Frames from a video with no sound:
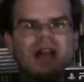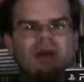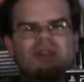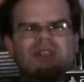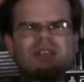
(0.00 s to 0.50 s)

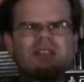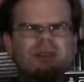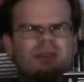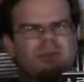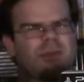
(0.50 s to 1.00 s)
I would say,
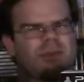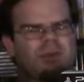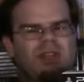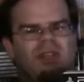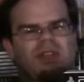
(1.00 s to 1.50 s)
somewhere
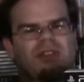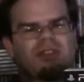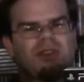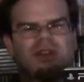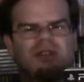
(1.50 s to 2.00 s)
between
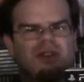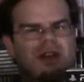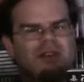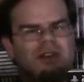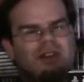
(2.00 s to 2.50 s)
$300 to
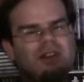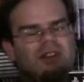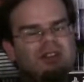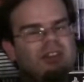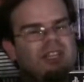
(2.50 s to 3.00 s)

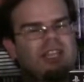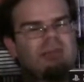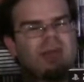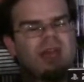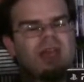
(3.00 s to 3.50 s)
$500 on
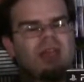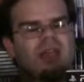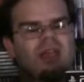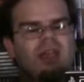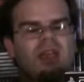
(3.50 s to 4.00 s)
eBay.
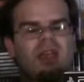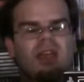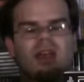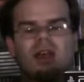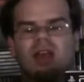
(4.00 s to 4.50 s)

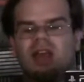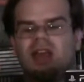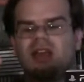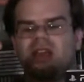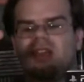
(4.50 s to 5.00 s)

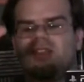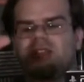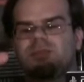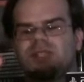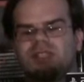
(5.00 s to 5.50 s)
And
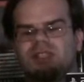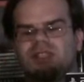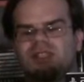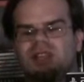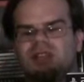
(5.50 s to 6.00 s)
this particular
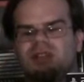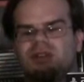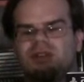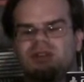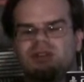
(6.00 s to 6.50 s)
set, Ni No
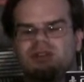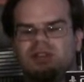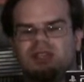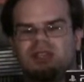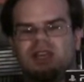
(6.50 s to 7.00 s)
Kuni for
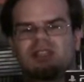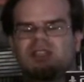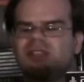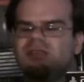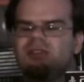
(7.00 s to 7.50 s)
the DS,
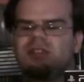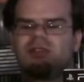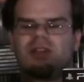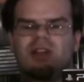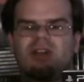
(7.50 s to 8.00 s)
isn't really
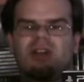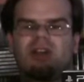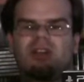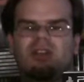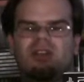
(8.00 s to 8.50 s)
rare at
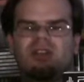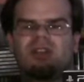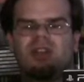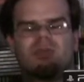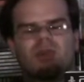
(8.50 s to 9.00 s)
all. You could
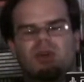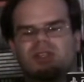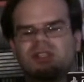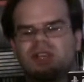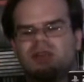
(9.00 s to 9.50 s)
import
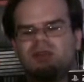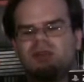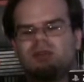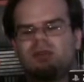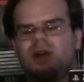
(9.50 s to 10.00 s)
this game
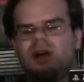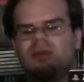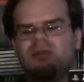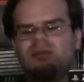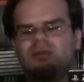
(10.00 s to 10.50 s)
no
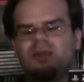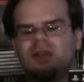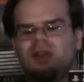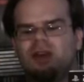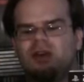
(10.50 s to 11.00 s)
problem,
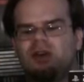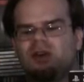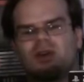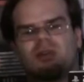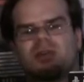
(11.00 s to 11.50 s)
or
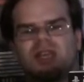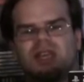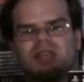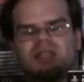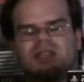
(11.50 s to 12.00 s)
go to
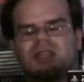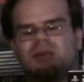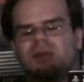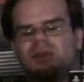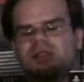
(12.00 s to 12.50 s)
PlayAsia and
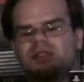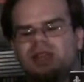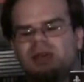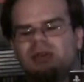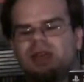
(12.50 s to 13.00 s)
import this
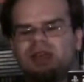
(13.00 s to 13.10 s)
game.